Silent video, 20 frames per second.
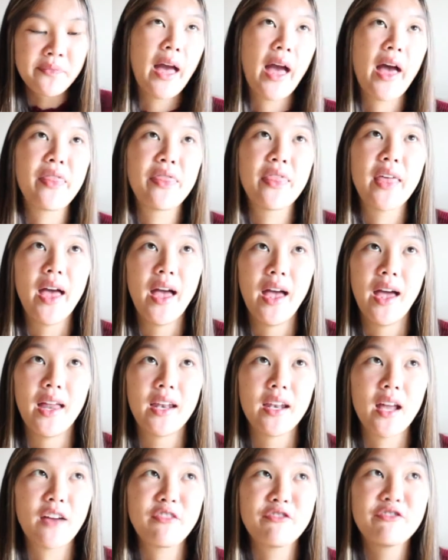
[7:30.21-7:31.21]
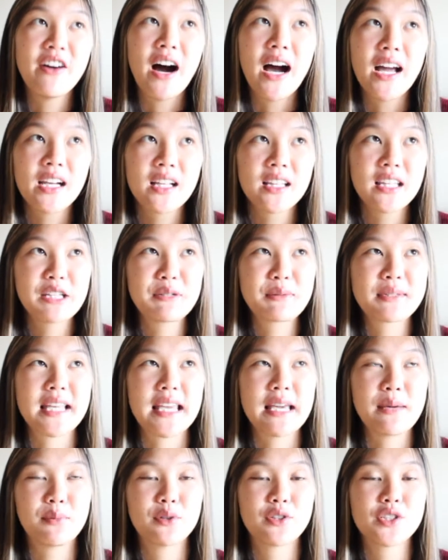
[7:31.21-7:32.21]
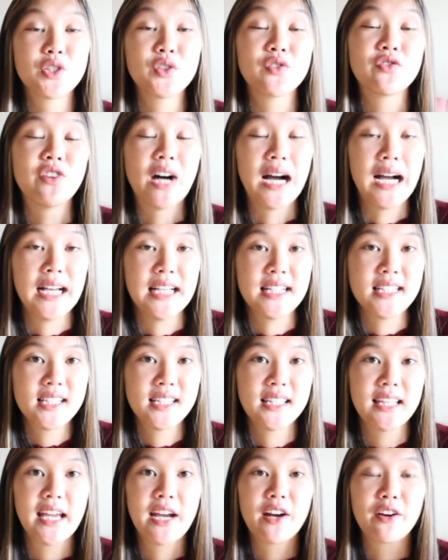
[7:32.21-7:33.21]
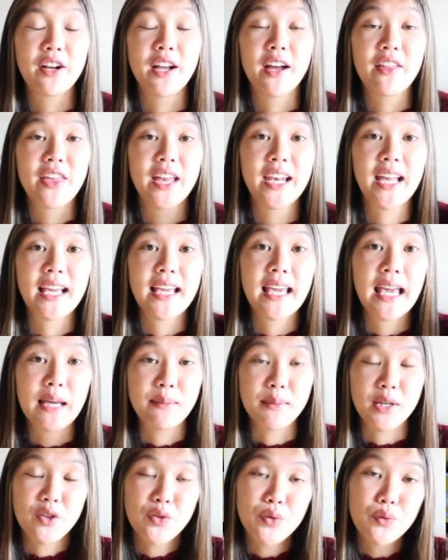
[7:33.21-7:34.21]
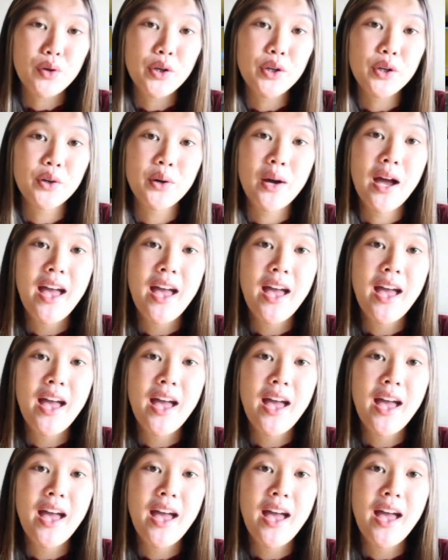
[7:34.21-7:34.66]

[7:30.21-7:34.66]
And then I finally was able to find the area that I came in through,